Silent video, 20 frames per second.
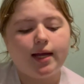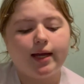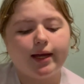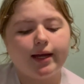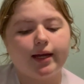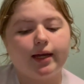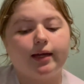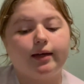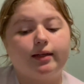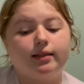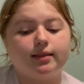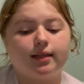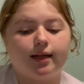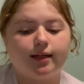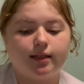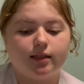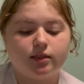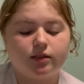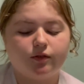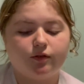and I
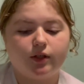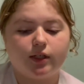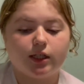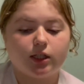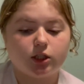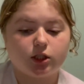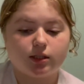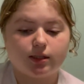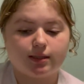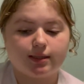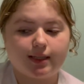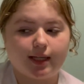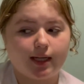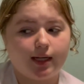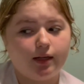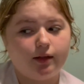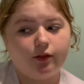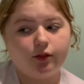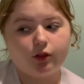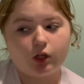need to finish the second
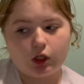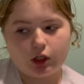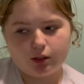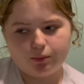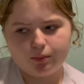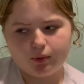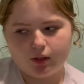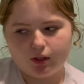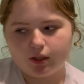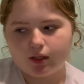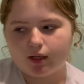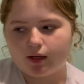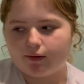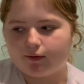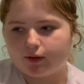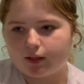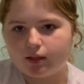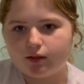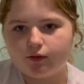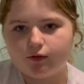and third book. I
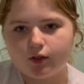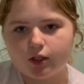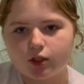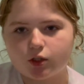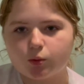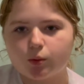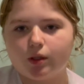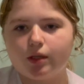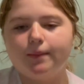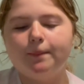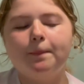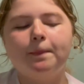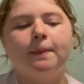read the first one.